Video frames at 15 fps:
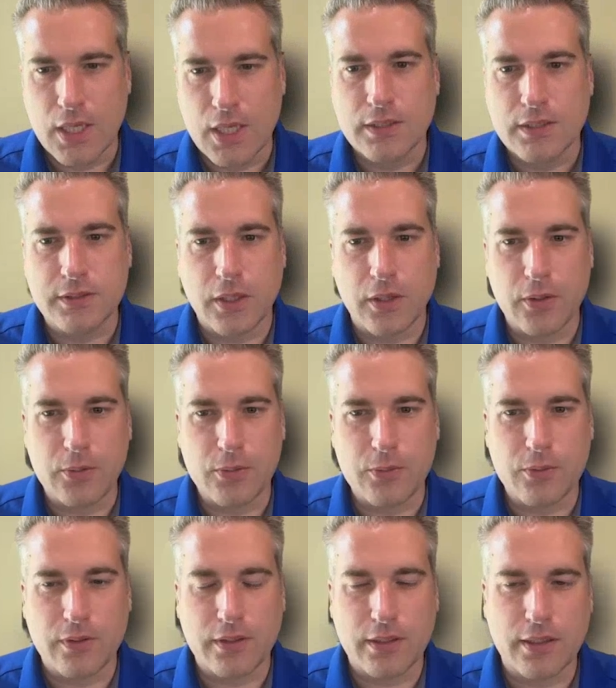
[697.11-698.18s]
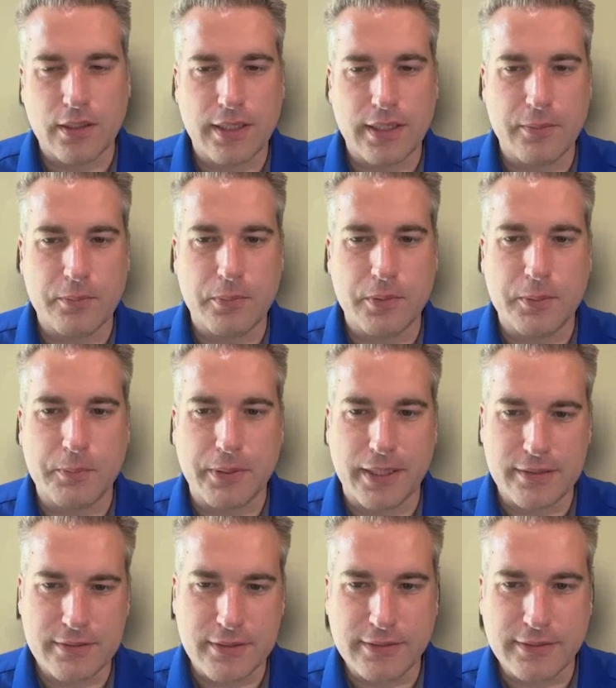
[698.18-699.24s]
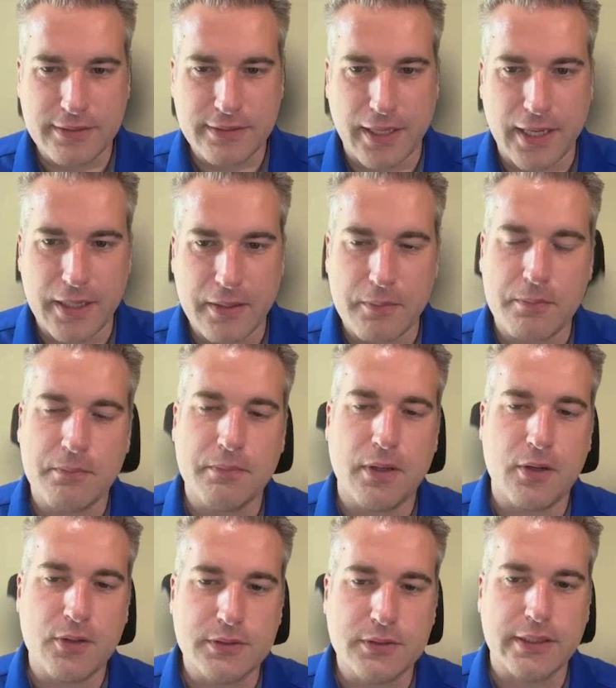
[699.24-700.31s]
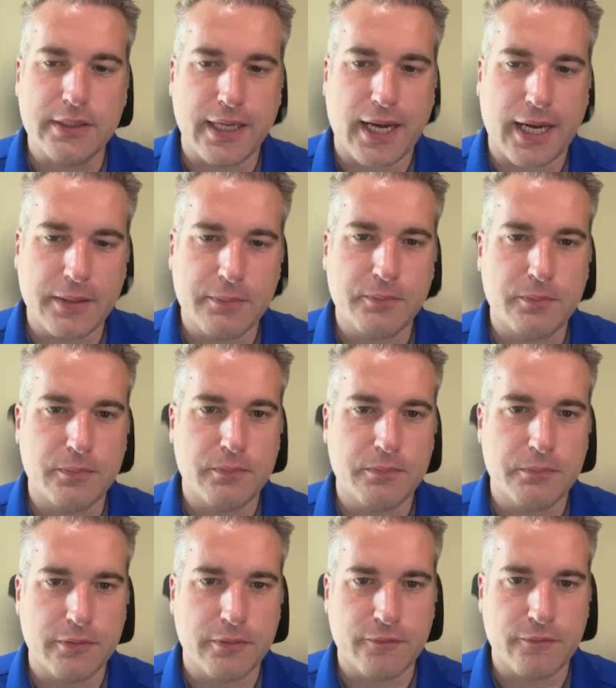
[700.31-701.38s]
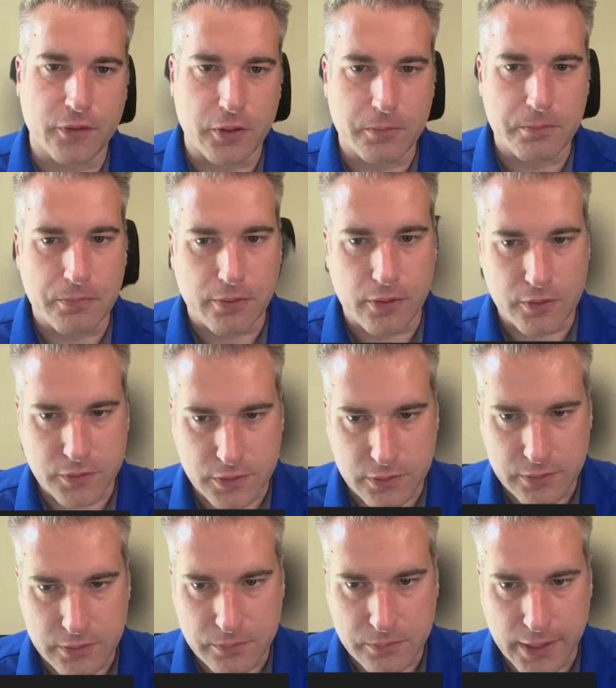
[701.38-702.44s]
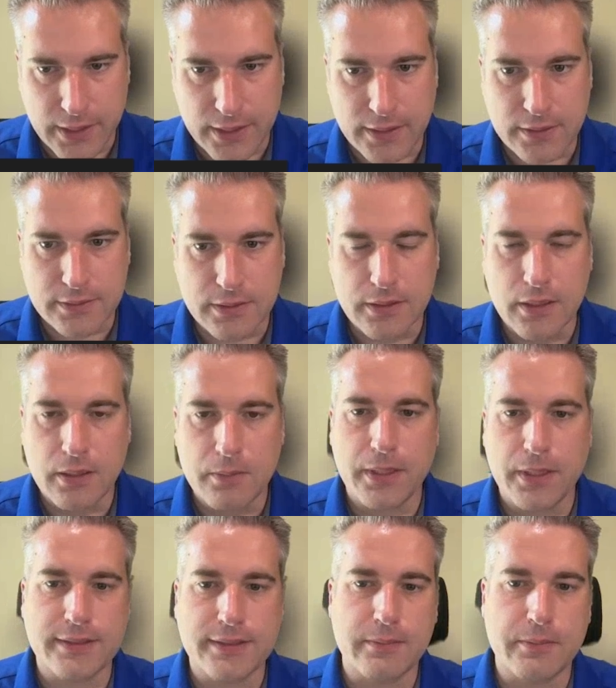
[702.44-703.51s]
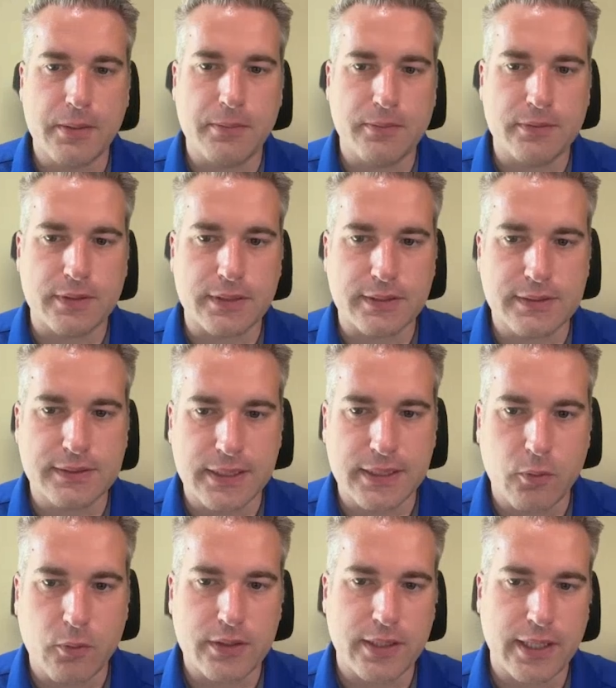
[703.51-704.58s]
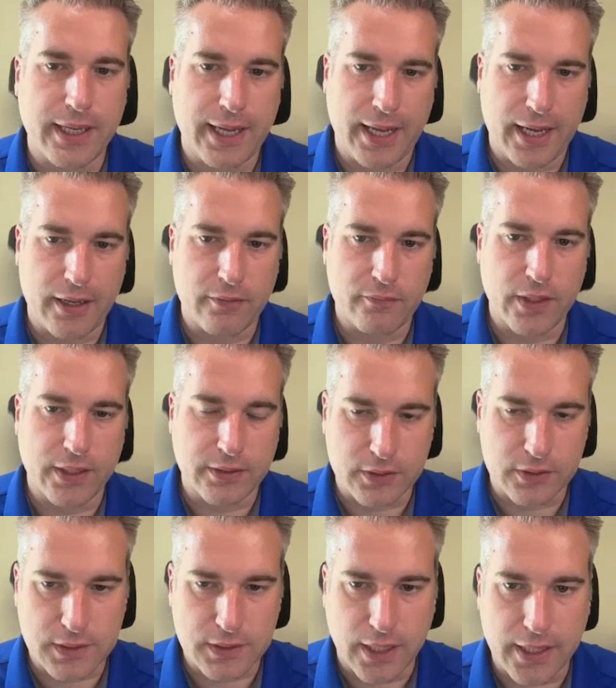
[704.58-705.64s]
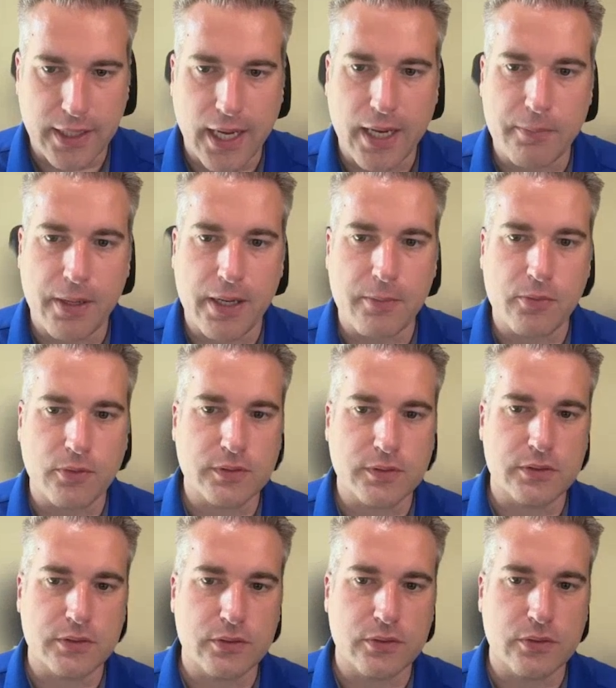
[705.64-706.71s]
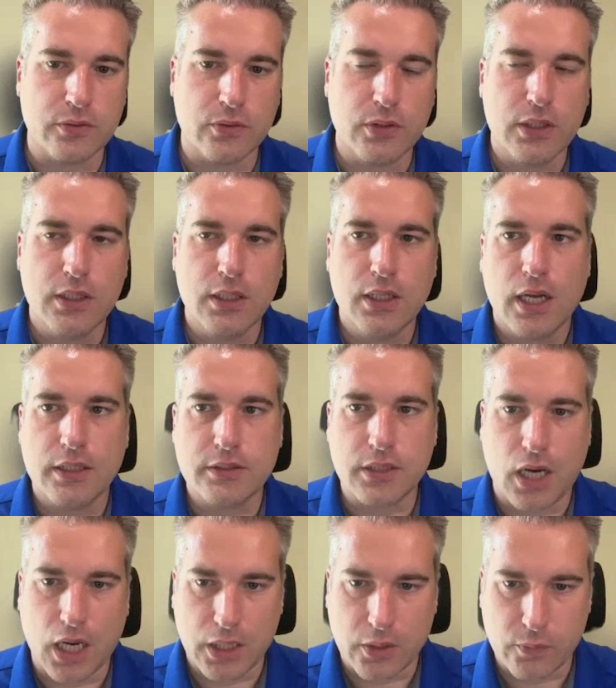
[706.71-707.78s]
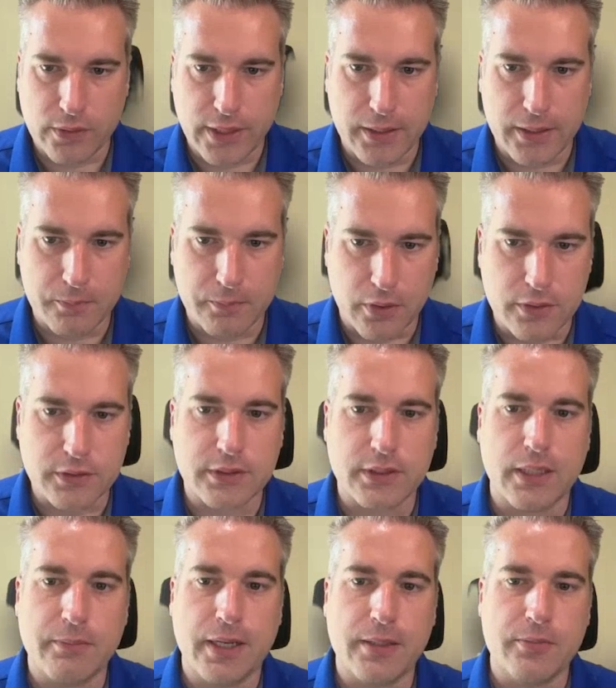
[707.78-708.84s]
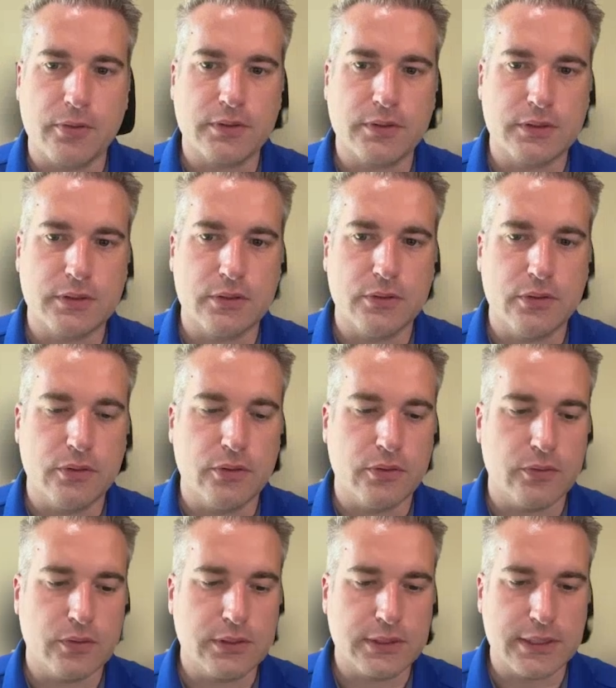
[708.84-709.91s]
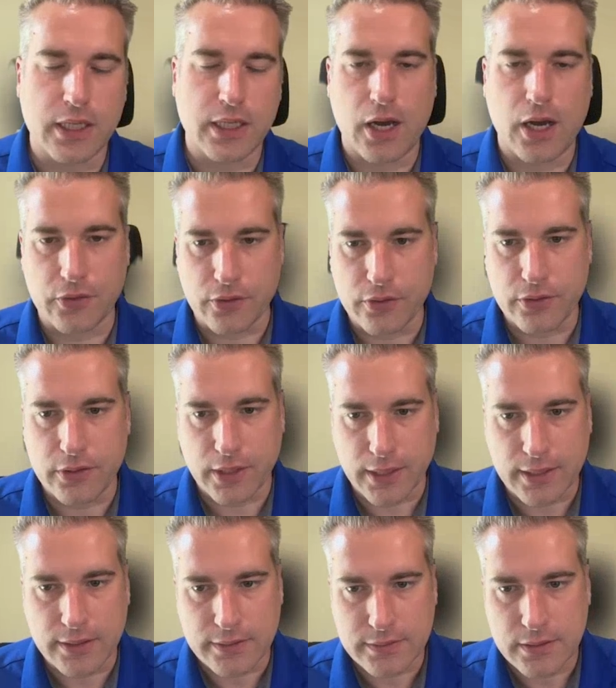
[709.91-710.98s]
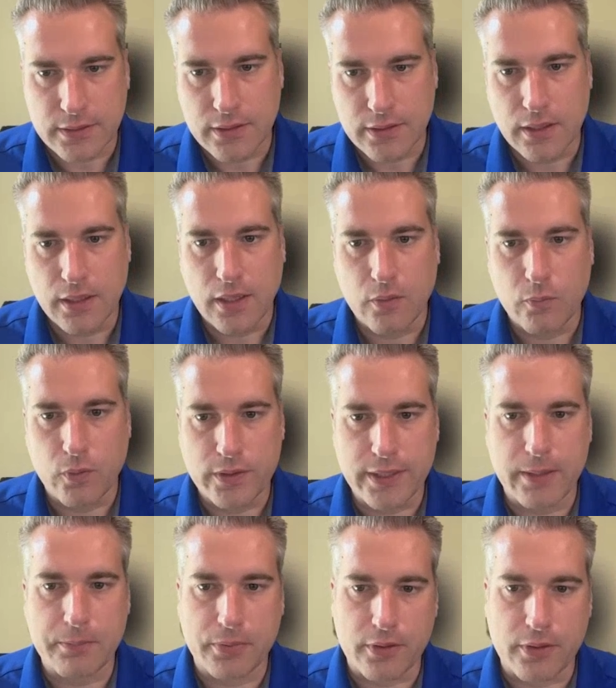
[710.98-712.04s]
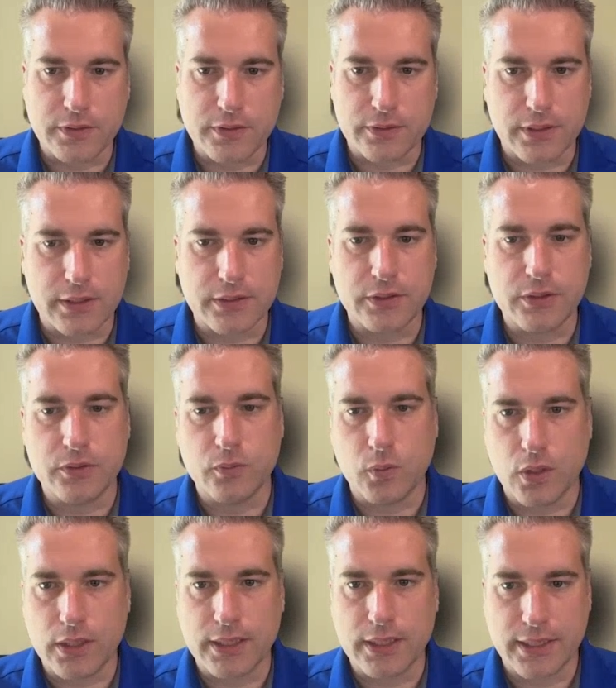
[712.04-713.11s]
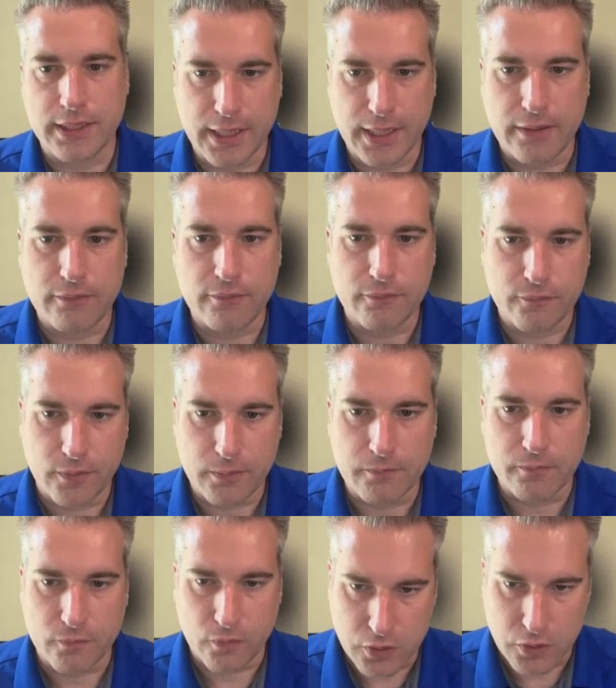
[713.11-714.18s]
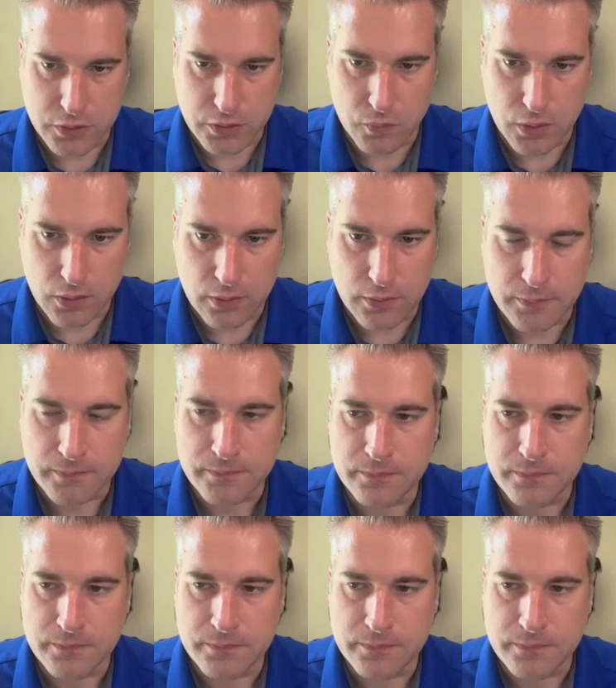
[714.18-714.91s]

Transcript: So it depends on the day. Mostly I prefer personal meetings because I'm able to see what they have at their site. I'm able to talk with that person. I'm able to see other things with that person that you wouldn't get from virtual.